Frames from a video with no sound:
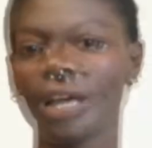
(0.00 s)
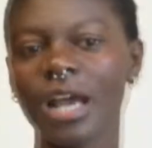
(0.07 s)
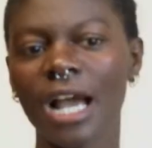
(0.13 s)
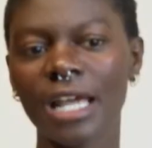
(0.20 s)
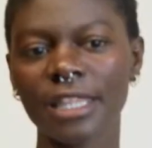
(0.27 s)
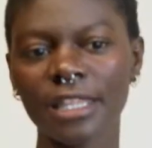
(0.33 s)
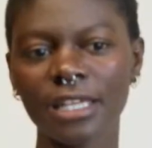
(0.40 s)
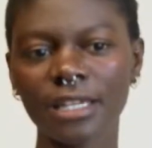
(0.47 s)

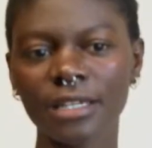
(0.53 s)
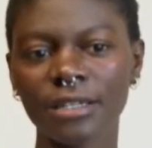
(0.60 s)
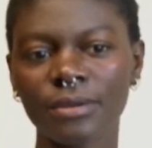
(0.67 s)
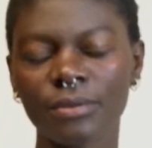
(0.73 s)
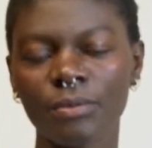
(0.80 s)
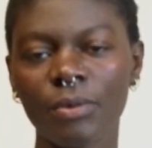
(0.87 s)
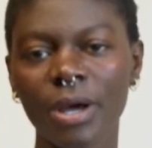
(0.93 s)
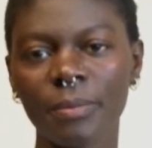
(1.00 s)
I think
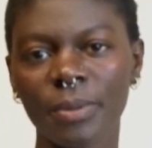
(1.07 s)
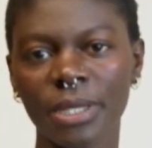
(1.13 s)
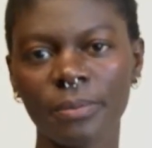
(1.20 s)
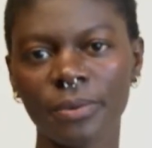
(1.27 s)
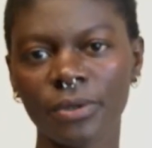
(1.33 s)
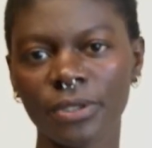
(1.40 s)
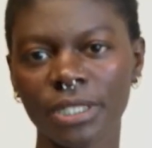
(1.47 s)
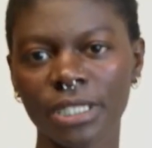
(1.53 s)
what
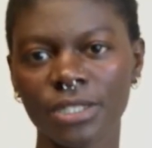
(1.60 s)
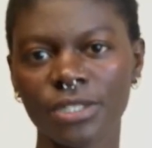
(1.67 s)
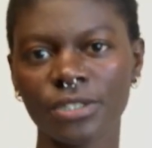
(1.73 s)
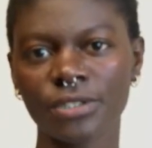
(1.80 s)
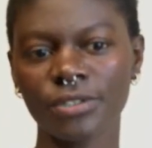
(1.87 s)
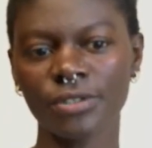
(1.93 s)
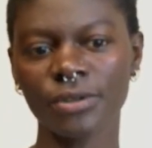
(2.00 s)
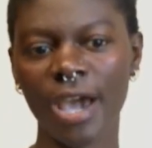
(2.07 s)
people need to
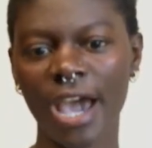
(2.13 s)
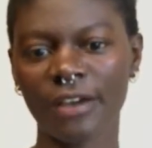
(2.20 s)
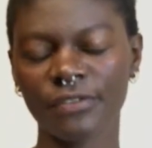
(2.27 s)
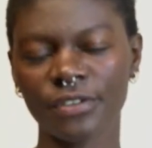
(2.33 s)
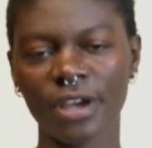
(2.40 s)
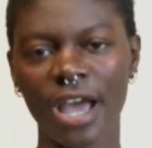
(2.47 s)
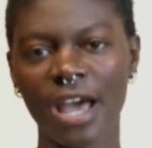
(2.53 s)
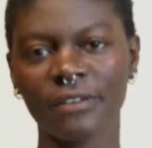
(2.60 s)
do
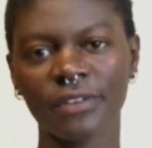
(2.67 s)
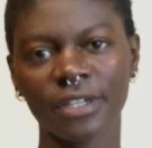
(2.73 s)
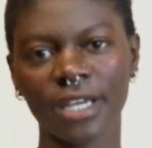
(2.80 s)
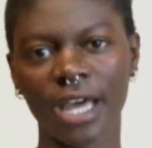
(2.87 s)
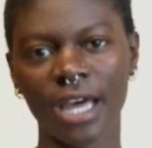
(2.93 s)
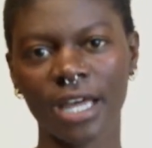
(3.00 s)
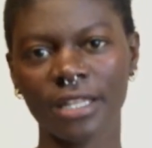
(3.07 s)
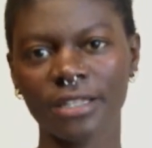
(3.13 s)
after having
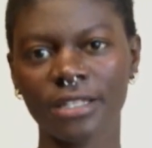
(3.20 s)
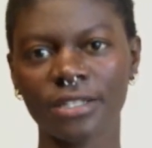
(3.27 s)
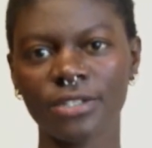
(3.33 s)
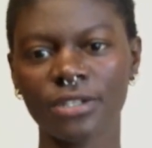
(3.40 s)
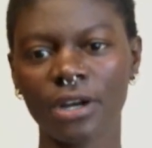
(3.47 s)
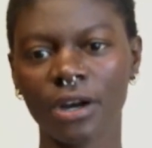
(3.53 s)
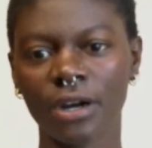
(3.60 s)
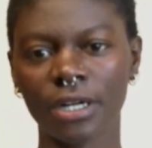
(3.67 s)
had
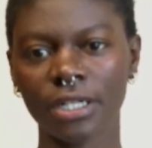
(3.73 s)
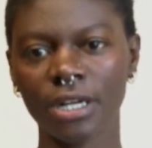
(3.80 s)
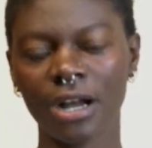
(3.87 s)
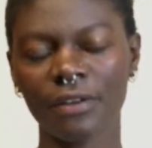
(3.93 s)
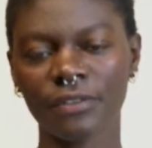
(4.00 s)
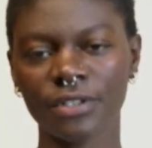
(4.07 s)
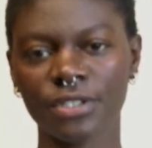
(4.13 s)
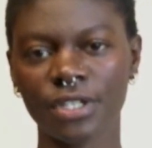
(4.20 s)
these hard
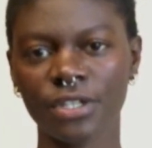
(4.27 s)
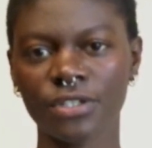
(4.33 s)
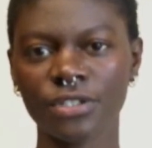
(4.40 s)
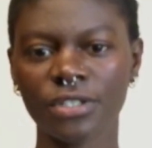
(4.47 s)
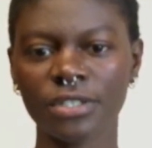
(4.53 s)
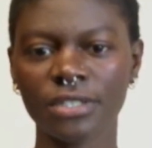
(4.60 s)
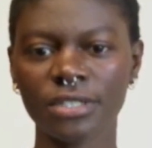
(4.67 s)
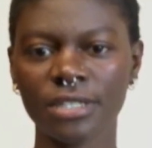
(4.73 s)

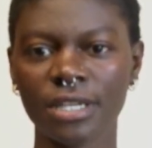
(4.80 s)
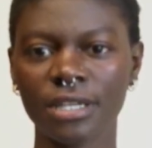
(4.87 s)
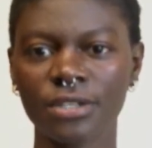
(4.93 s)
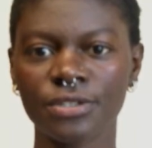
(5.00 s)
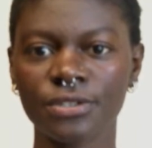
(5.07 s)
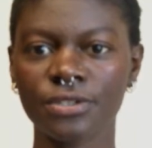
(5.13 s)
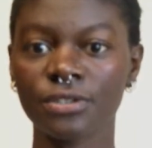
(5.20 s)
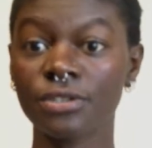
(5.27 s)
conversations
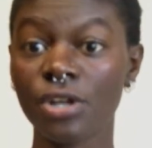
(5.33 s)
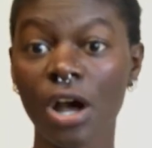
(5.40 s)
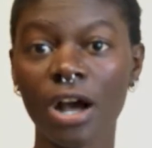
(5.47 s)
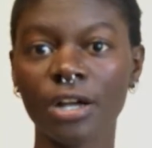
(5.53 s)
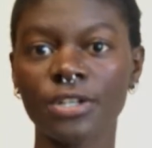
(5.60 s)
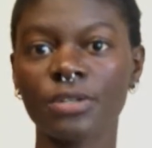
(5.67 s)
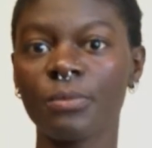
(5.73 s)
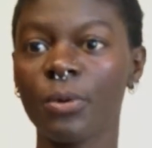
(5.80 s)
is to
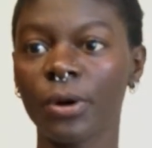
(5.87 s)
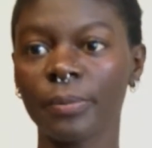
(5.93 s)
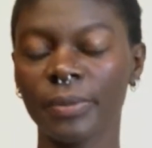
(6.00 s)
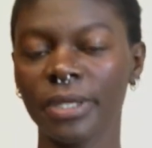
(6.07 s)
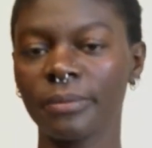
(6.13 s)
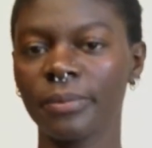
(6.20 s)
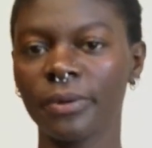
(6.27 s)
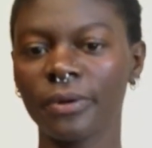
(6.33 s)
talk to more
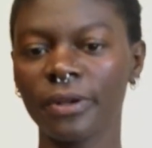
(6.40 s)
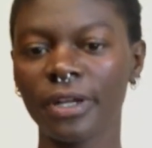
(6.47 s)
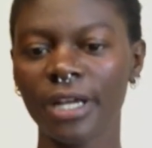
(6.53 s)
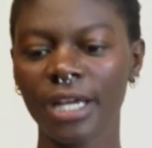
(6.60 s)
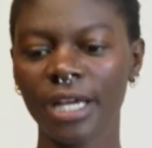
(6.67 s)
people.